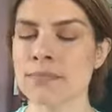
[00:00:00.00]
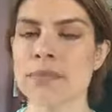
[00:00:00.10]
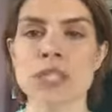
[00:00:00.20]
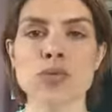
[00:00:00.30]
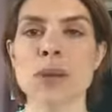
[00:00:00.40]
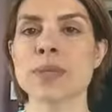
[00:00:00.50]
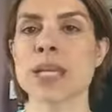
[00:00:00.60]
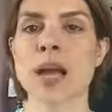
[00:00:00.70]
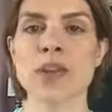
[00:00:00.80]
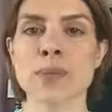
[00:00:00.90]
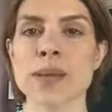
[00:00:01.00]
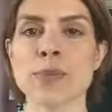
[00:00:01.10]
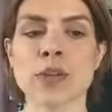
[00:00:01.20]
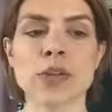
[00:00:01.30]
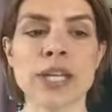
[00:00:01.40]
disrupting other
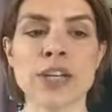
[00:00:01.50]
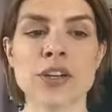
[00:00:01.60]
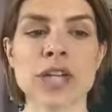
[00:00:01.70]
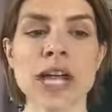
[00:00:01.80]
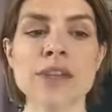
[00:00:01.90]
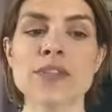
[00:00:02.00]
people in your life,